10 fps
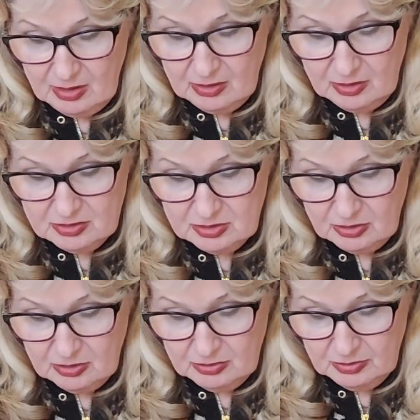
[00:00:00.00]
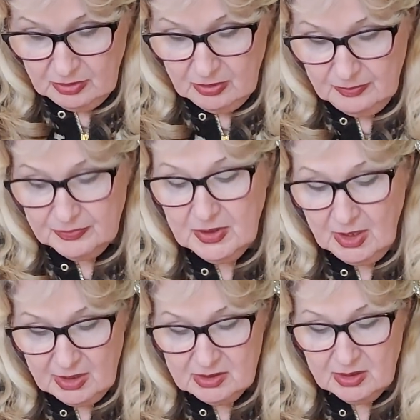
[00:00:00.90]
lost or
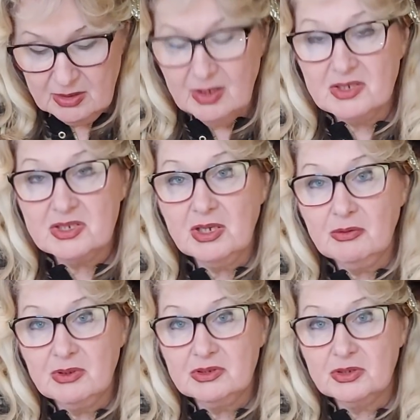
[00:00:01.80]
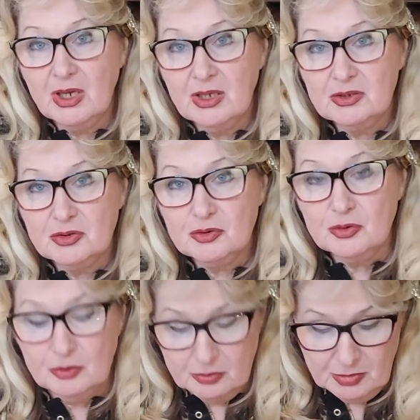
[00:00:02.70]
that Russia will try
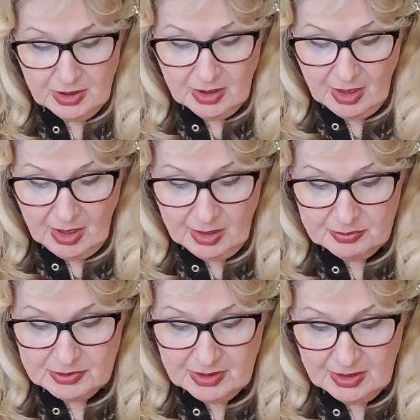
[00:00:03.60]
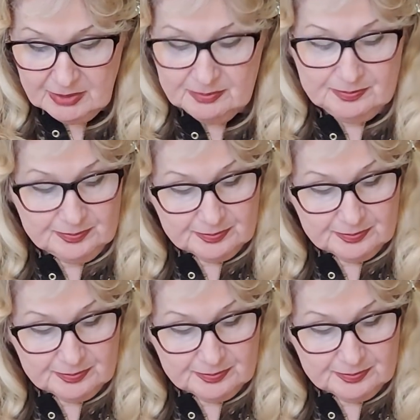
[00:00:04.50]
to make up the